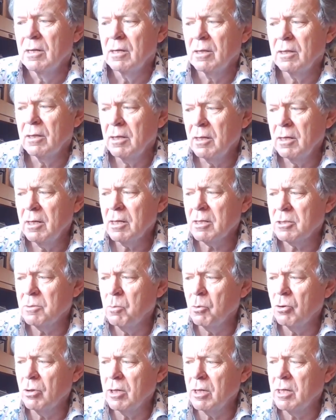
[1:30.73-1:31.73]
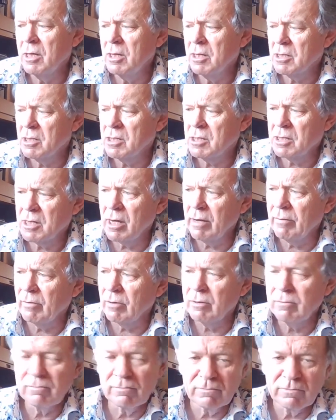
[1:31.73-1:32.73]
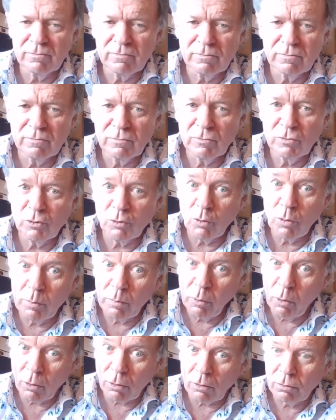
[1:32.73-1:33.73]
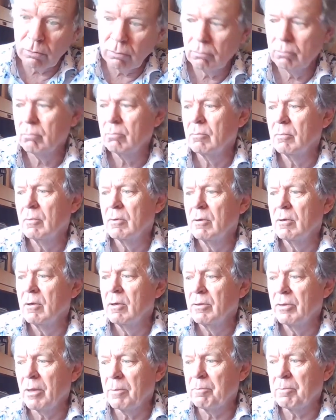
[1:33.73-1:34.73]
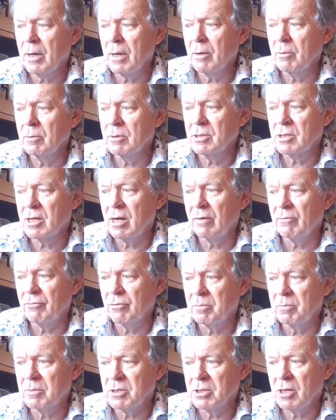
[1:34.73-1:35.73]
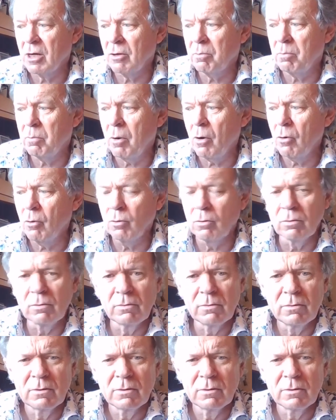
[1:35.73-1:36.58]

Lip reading: The next morning, he discovered, through a book, that penguins come from the South Pole.